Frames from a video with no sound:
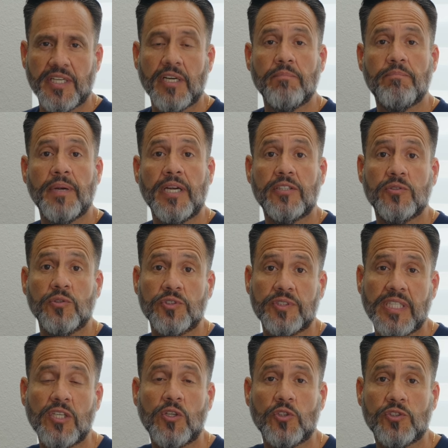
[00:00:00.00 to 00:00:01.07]
compared to
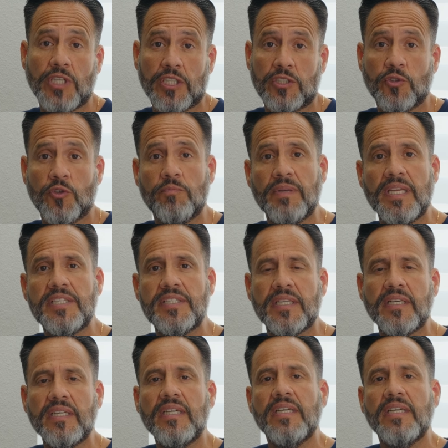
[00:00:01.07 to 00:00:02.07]
single dark tooth bleaching